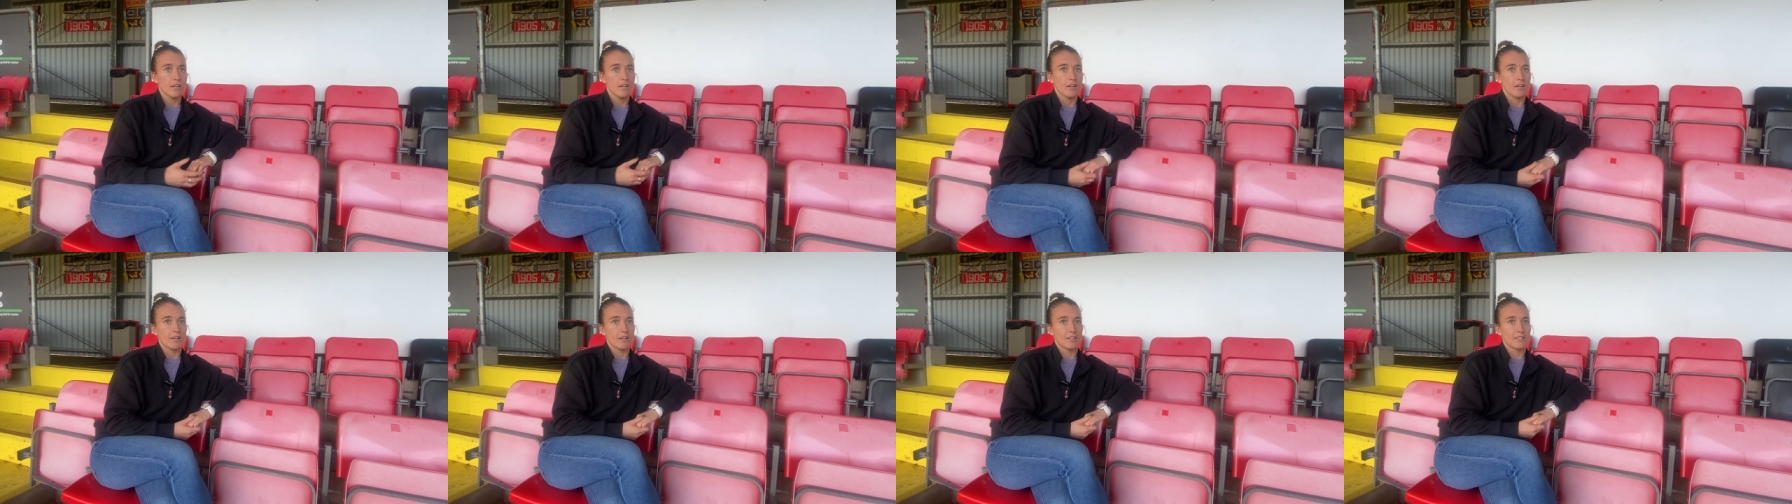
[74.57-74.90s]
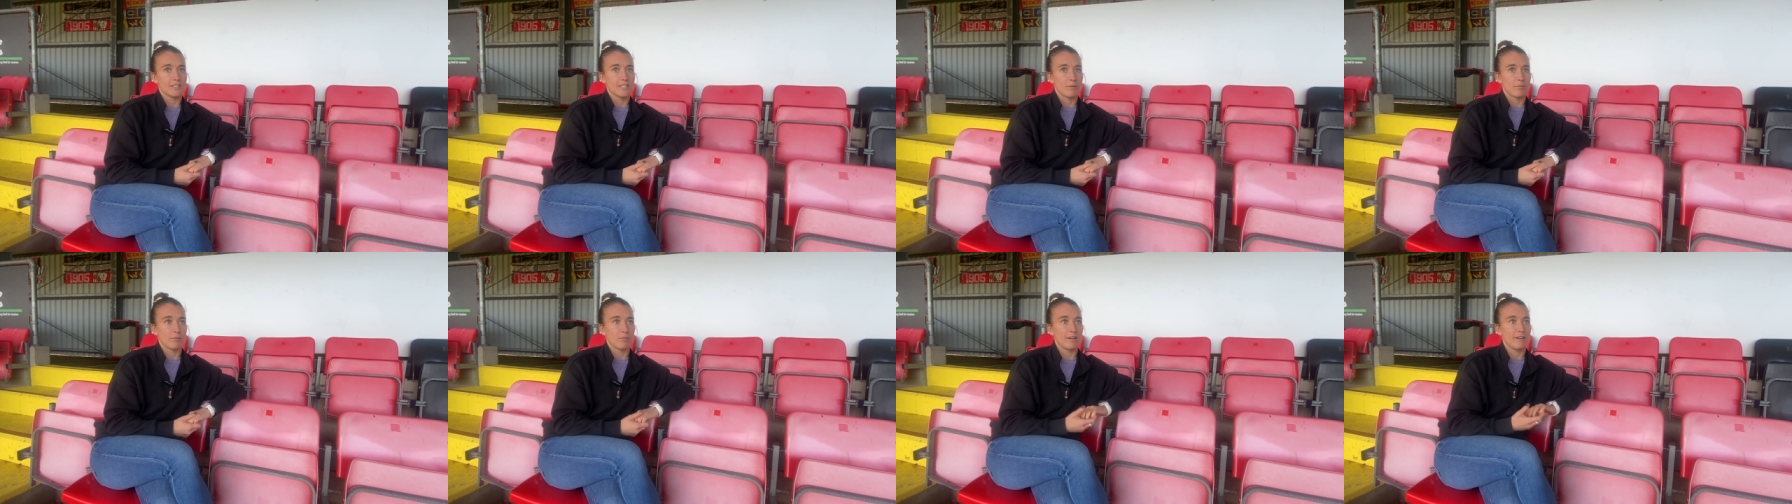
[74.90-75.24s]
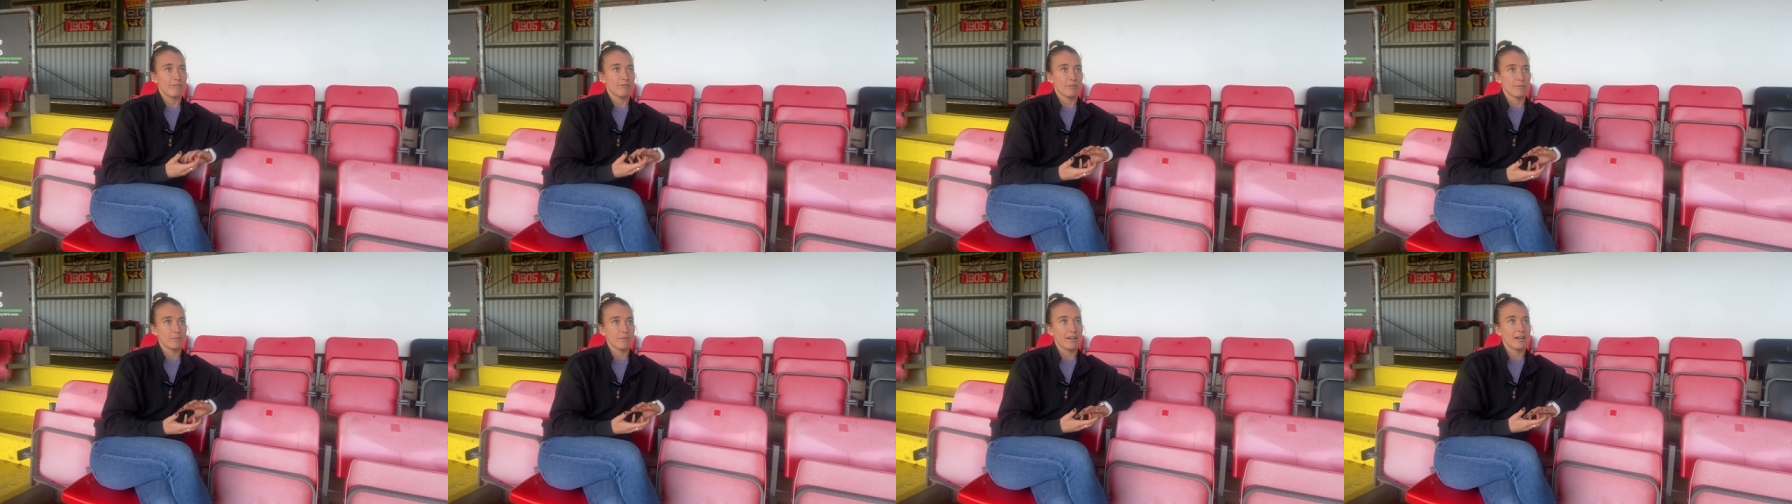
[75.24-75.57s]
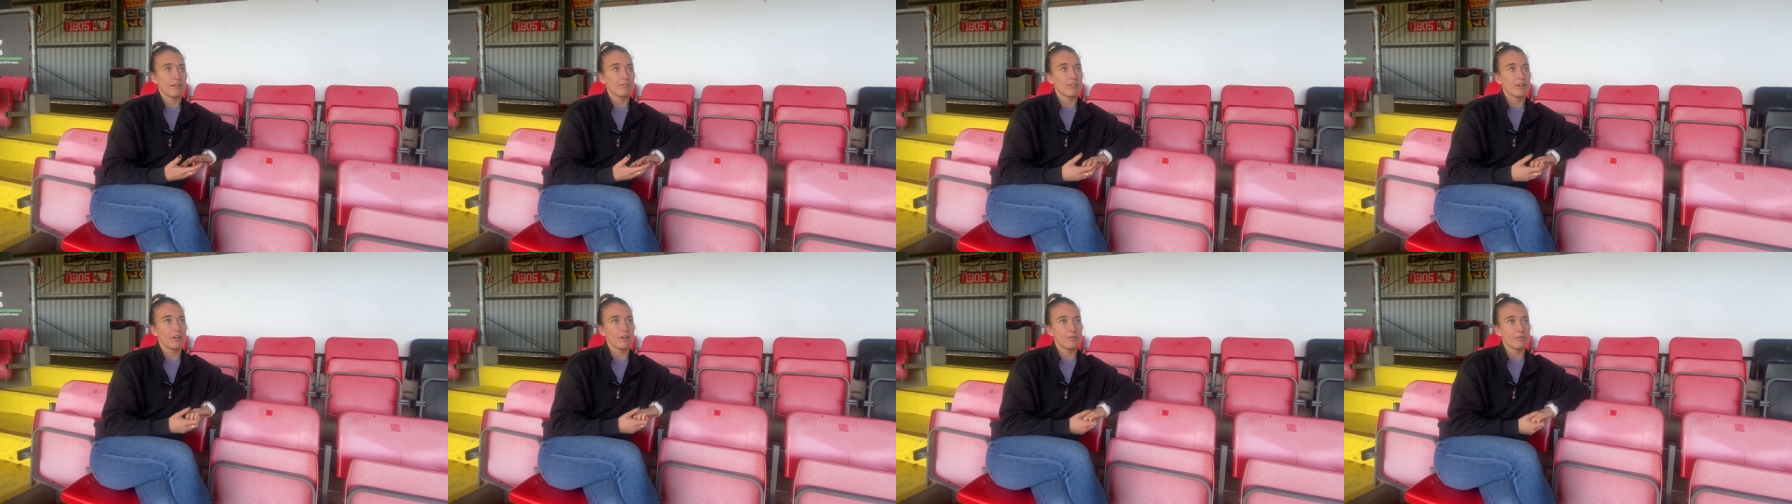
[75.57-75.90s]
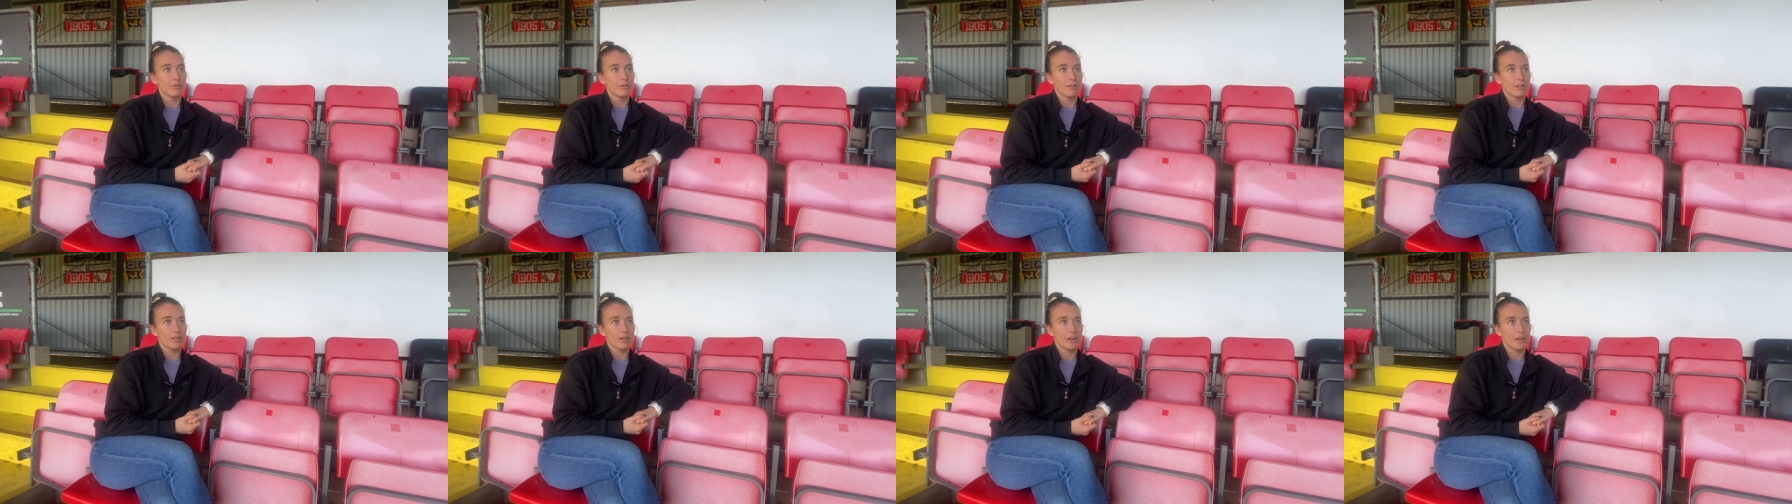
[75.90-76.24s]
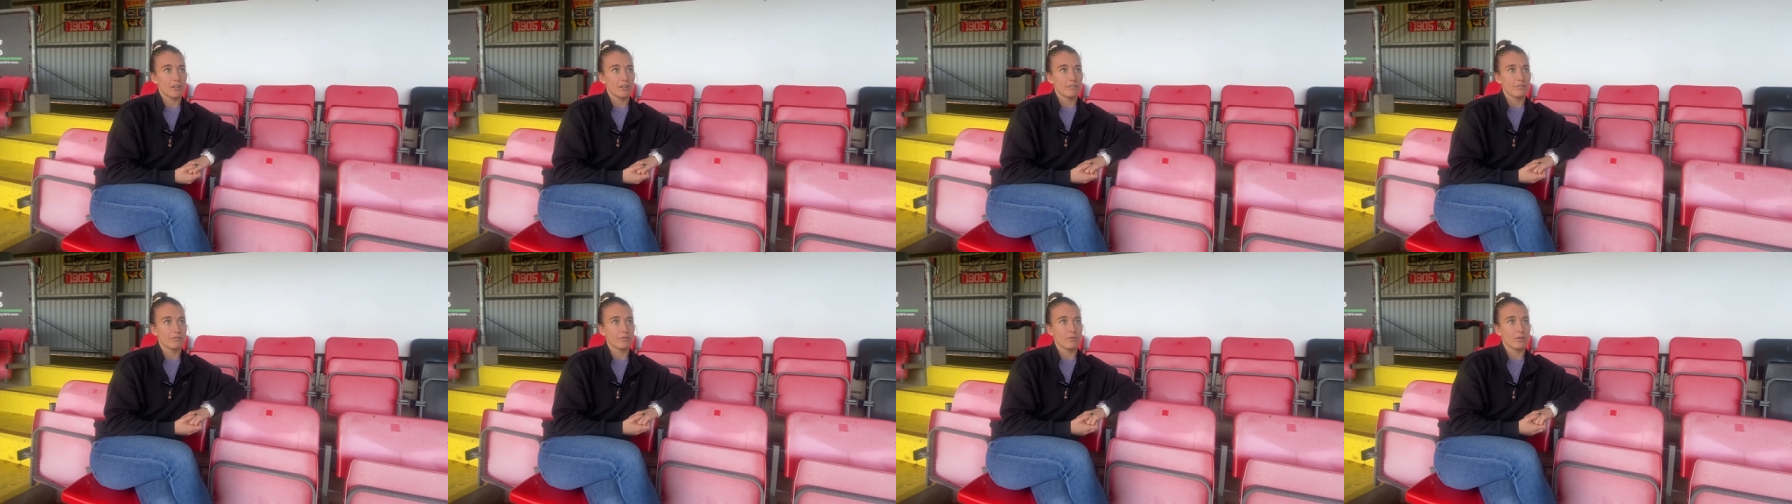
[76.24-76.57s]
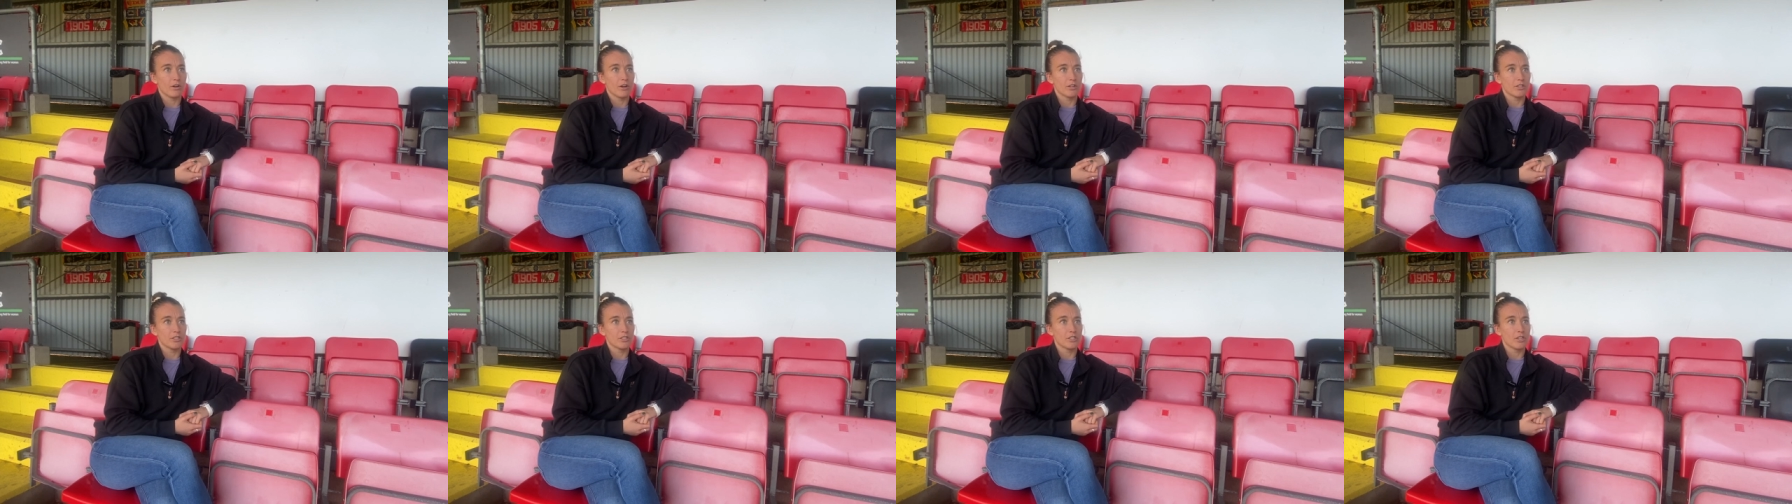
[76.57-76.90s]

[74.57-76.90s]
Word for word: uh, step away from that role, kind of, I,